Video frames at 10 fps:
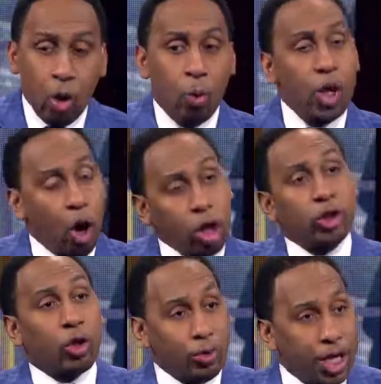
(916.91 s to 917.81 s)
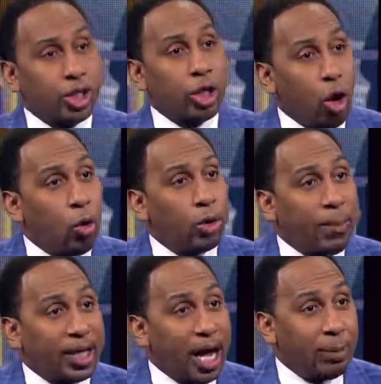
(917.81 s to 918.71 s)
we also need to hold them
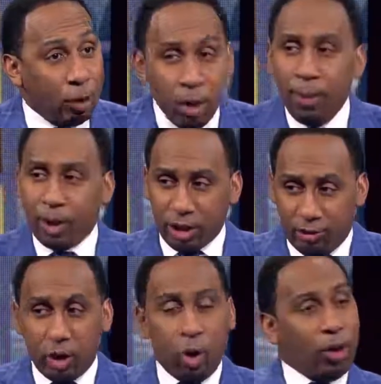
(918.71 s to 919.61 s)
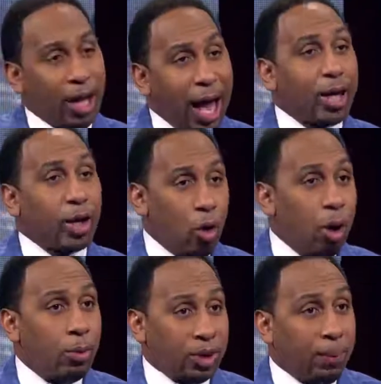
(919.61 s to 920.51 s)
accountable, because if you're going to lock
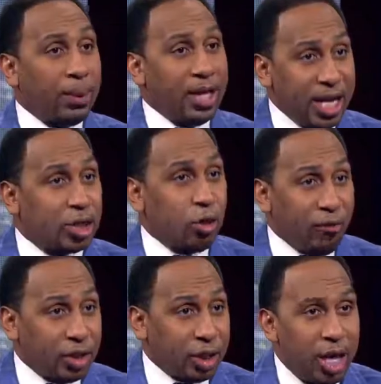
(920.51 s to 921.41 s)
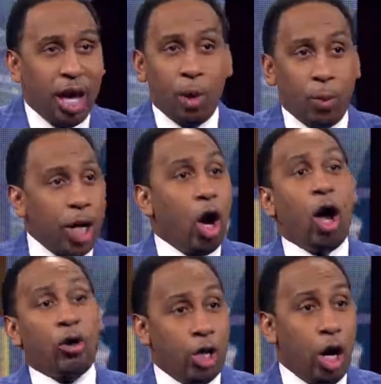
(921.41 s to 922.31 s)
on with the police officers, and we
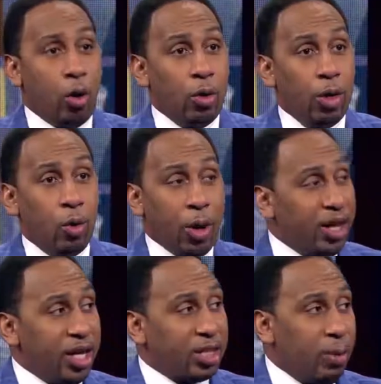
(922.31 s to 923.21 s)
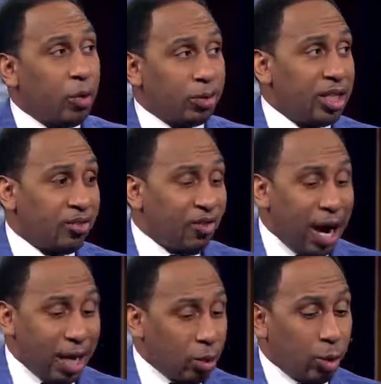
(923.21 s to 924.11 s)
all know where there's smoke, there's
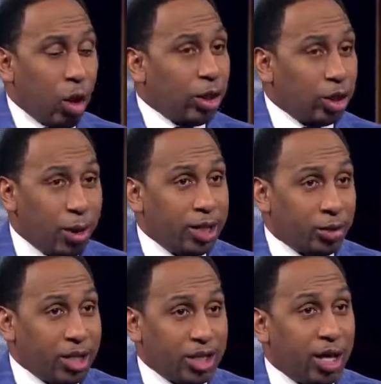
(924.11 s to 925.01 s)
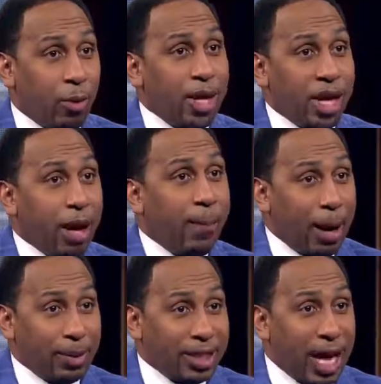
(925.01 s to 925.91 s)
fire. So with all the transgressions that we hear about
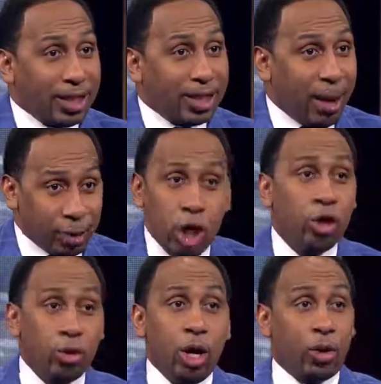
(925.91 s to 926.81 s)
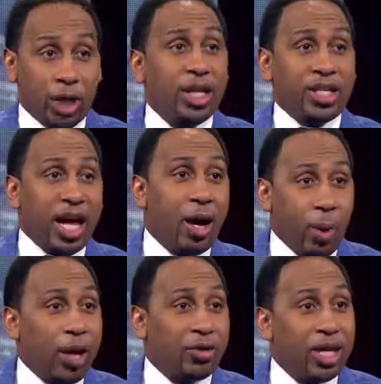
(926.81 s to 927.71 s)
with the Dallas Cowboys, you know good and damn
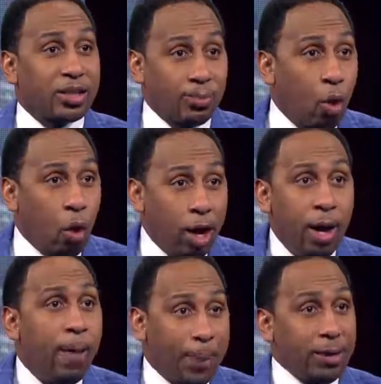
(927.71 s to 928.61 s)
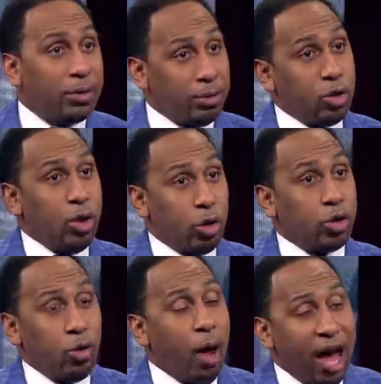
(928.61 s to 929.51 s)
well there's more, but
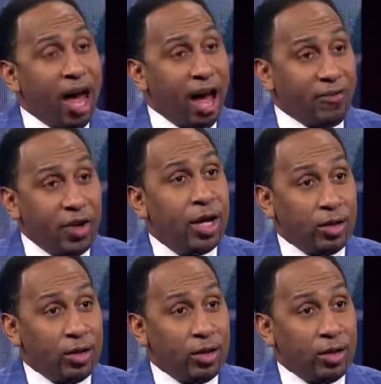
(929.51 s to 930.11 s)
you have,